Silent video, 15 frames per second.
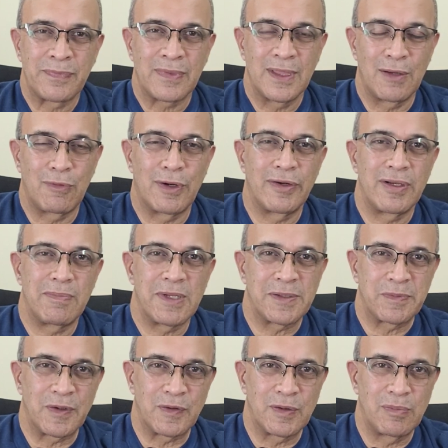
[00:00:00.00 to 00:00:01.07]
they want a
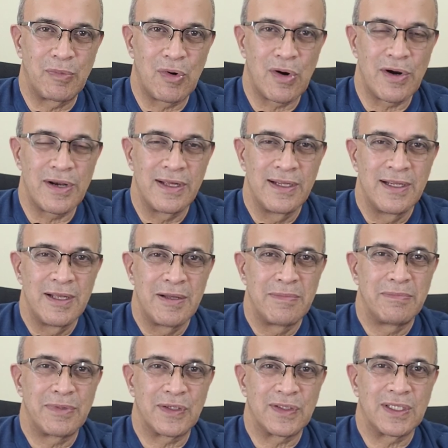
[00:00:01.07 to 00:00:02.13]
replacement of the board
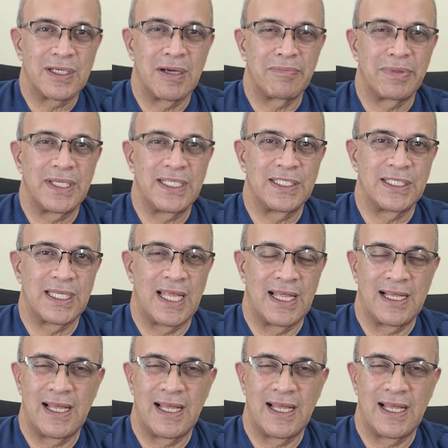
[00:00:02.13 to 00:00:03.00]
because the company is